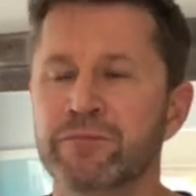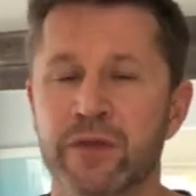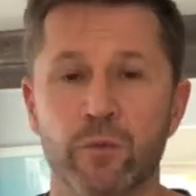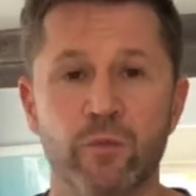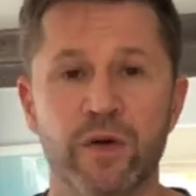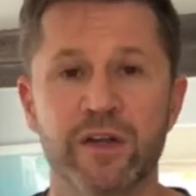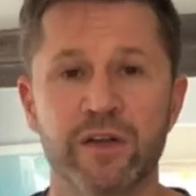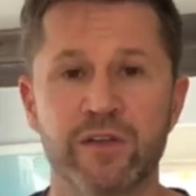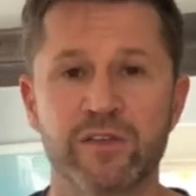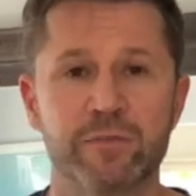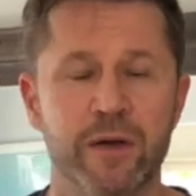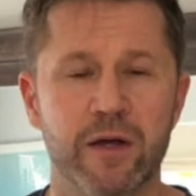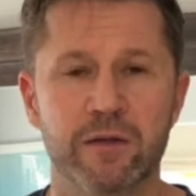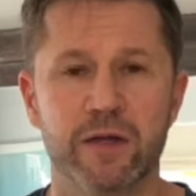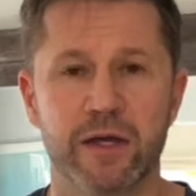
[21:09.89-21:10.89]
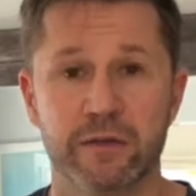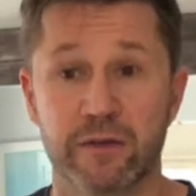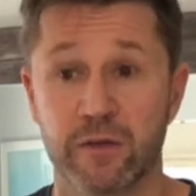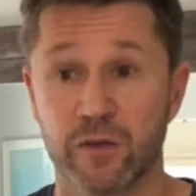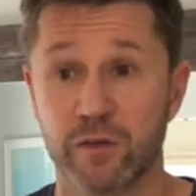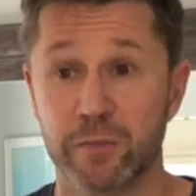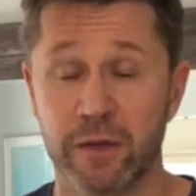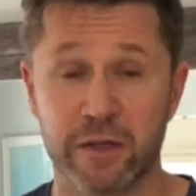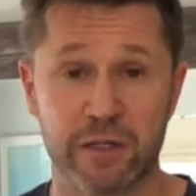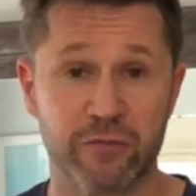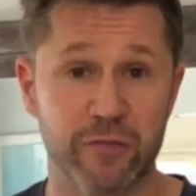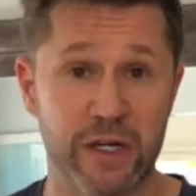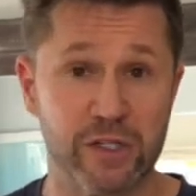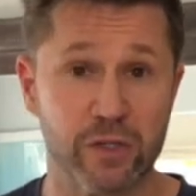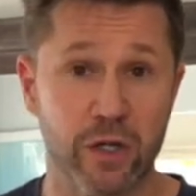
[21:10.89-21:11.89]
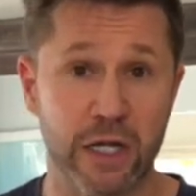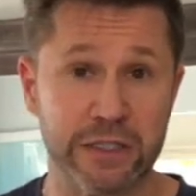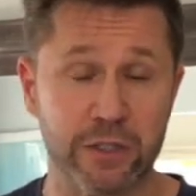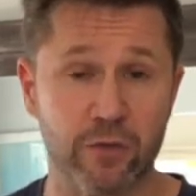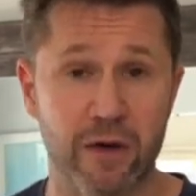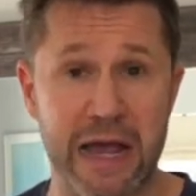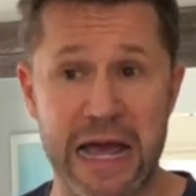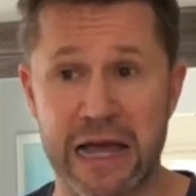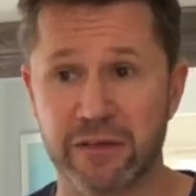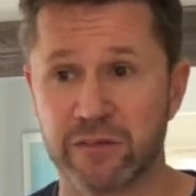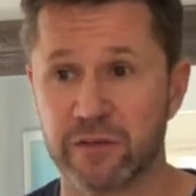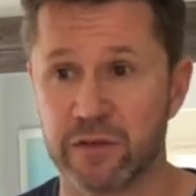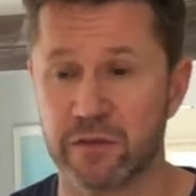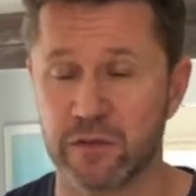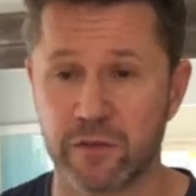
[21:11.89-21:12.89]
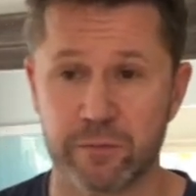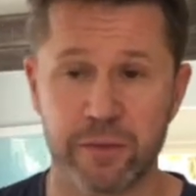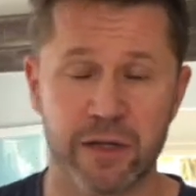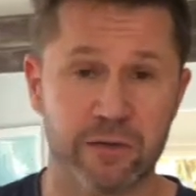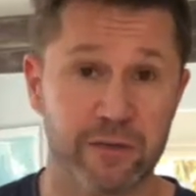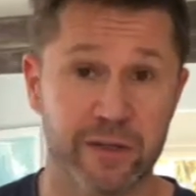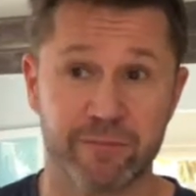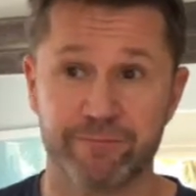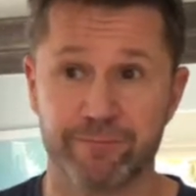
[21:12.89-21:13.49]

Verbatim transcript: What did it smell like? Did it smell like fresh cut grass? Did it smell like,